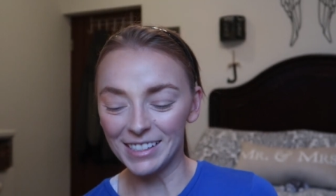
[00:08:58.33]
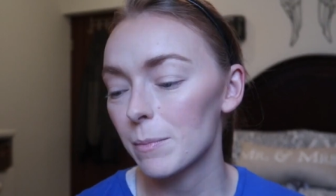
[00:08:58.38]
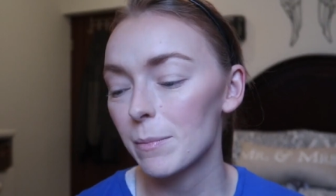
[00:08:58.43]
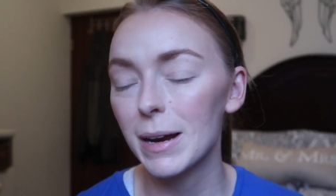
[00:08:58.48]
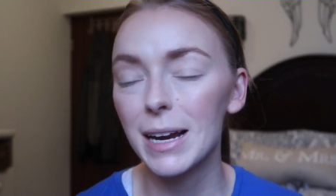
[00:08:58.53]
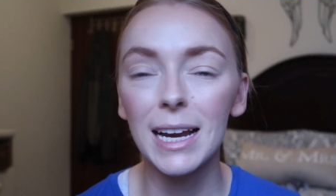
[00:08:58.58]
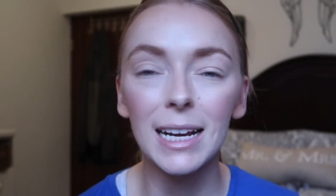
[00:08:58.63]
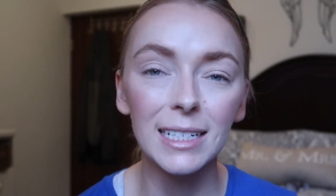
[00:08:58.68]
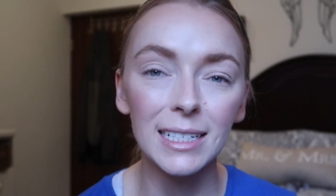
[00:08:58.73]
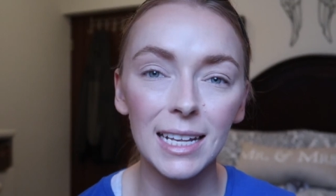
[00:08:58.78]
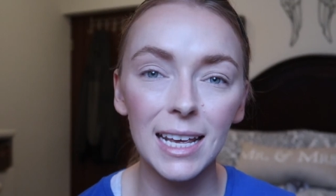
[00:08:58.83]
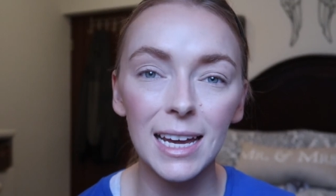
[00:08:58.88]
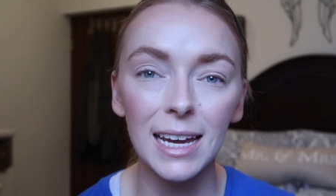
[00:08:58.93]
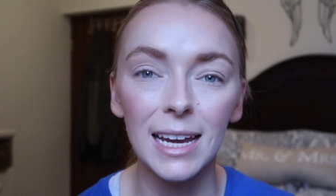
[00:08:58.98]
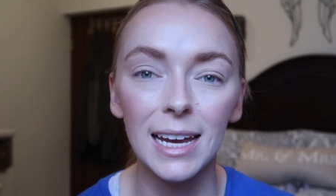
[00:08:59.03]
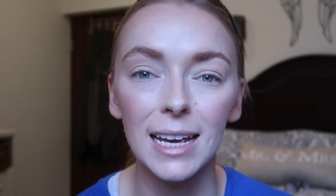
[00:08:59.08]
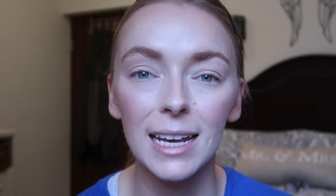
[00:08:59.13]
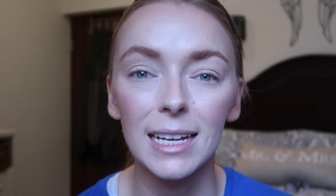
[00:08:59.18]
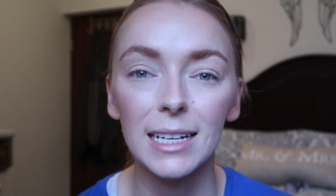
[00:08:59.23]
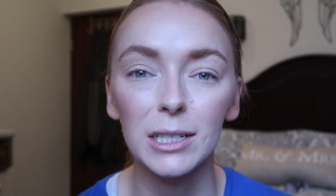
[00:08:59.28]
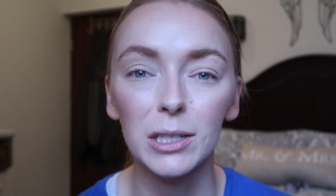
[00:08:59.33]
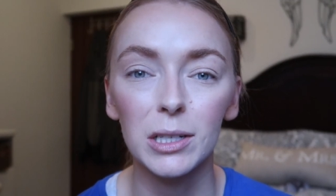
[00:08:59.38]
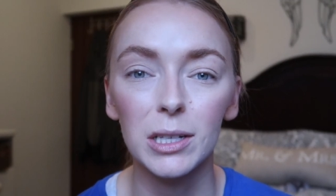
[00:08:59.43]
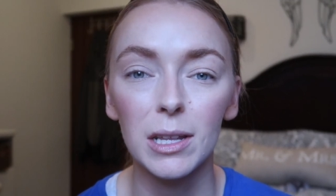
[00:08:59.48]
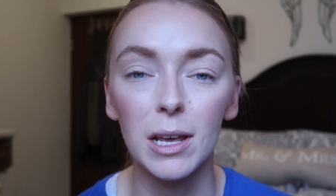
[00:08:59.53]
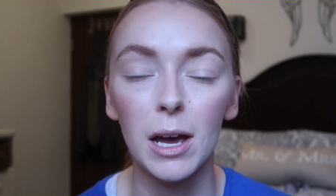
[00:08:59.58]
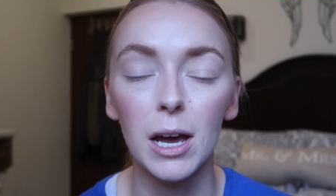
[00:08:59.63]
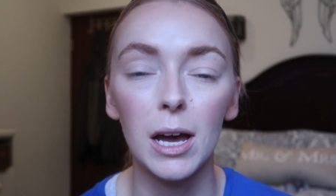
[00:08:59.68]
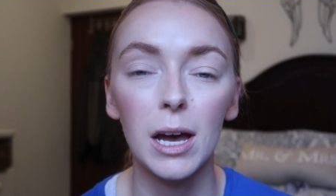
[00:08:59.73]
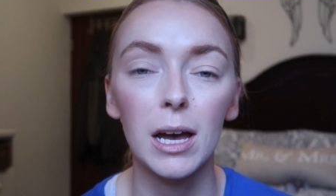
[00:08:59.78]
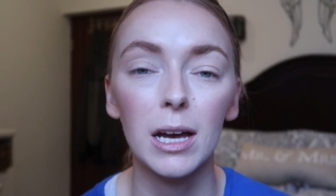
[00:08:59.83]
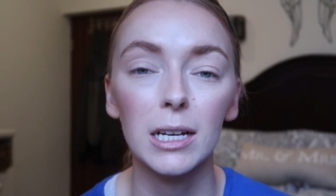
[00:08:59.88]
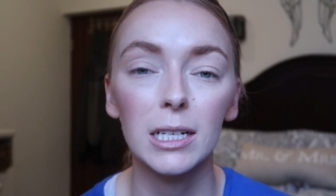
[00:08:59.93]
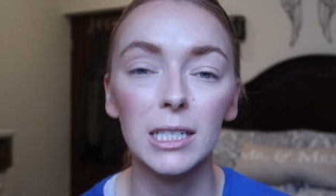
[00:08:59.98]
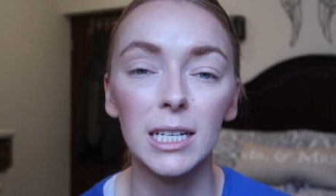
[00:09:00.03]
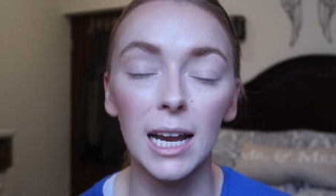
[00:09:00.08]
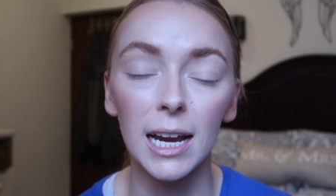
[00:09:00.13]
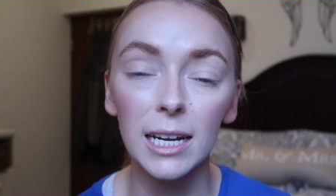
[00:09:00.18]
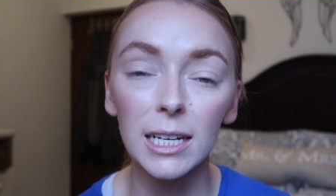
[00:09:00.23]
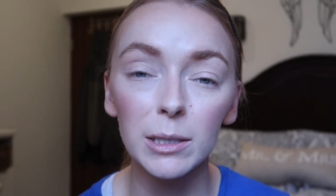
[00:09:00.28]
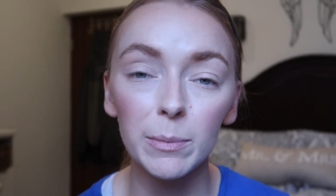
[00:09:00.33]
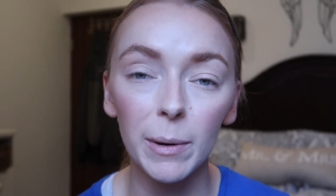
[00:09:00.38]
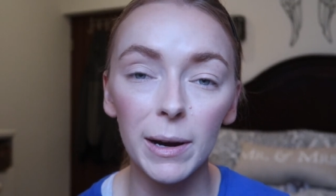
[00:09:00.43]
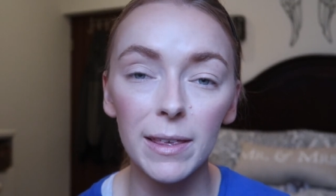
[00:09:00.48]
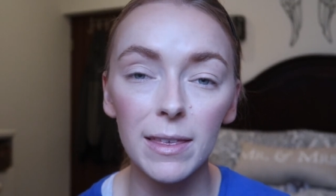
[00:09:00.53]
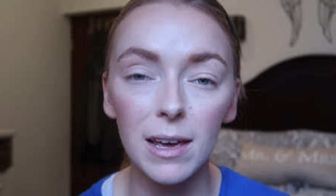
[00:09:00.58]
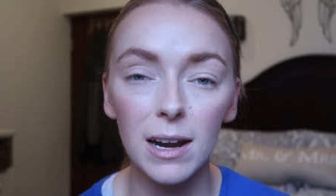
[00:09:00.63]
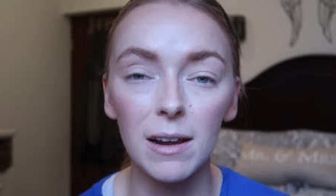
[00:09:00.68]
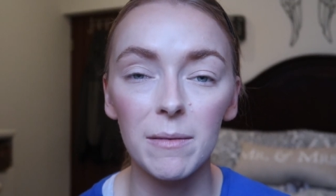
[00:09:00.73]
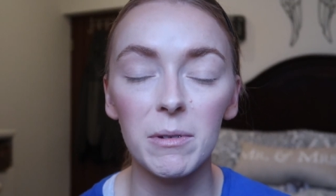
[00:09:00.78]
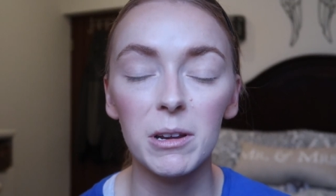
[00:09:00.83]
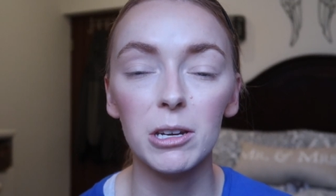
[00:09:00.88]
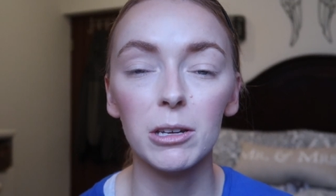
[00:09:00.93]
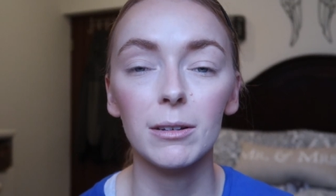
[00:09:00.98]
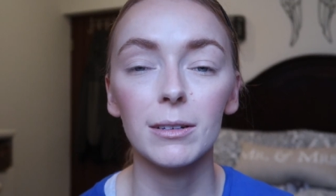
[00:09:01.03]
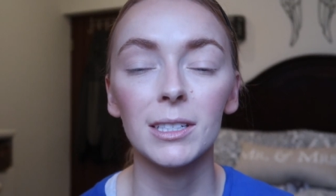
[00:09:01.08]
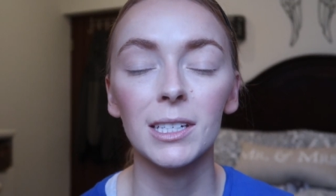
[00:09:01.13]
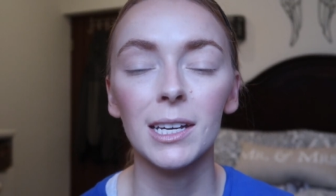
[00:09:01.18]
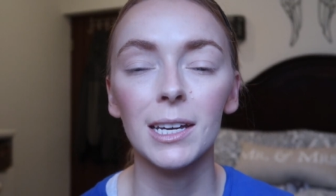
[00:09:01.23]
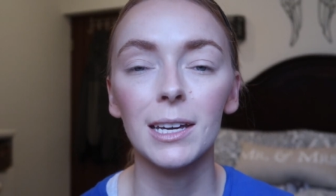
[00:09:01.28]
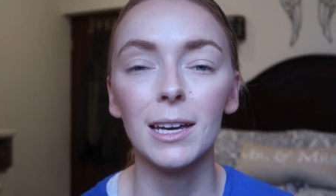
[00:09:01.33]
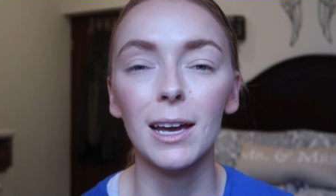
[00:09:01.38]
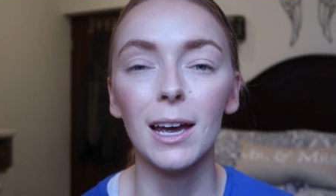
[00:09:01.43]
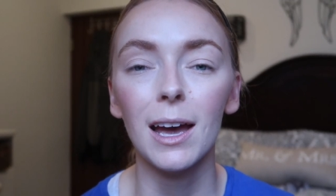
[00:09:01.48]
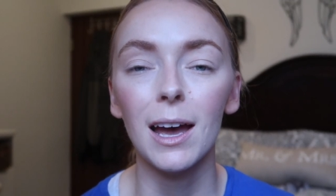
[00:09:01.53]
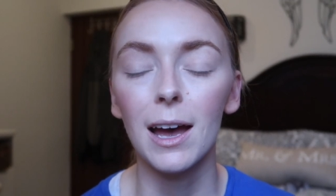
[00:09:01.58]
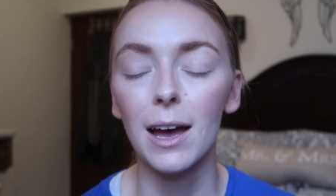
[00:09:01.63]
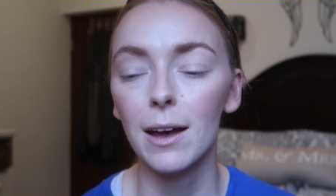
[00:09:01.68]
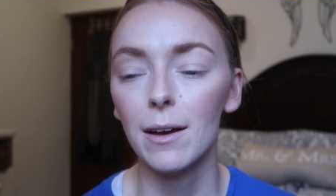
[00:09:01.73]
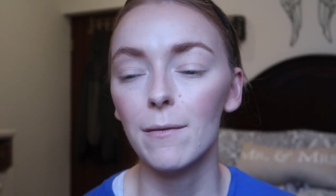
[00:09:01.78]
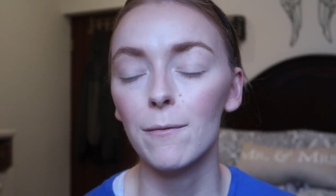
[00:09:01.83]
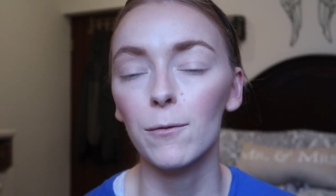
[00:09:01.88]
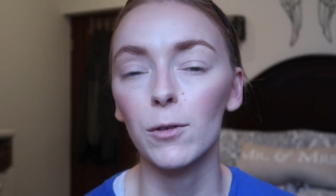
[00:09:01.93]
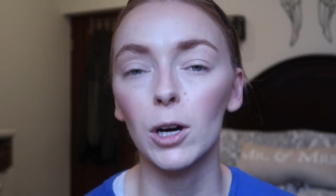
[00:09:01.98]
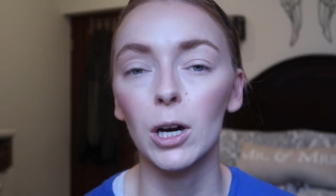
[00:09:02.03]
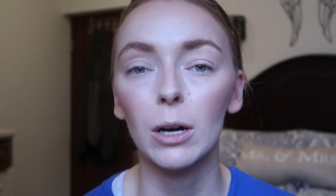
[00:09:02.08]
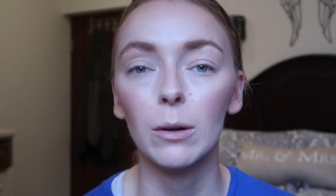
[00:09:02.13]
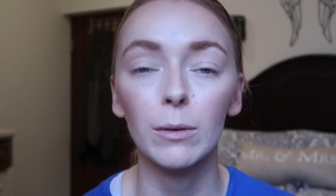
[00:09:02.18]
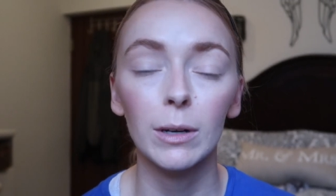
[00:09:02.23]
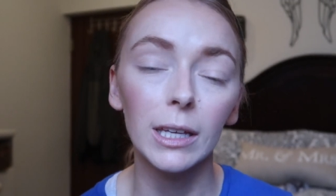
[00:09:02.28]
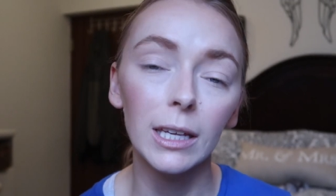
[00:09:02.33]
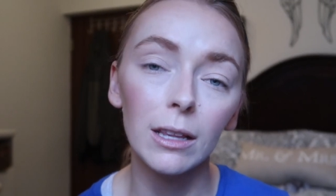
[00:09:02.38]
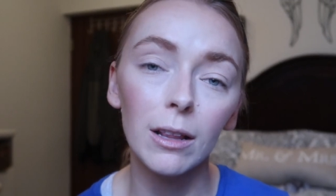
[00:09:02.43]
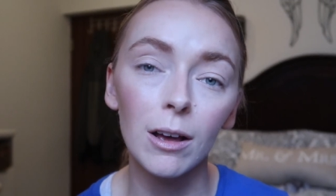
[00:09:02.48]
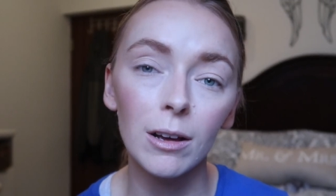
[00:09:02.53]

My next thing is the setting spray that I've been using for a really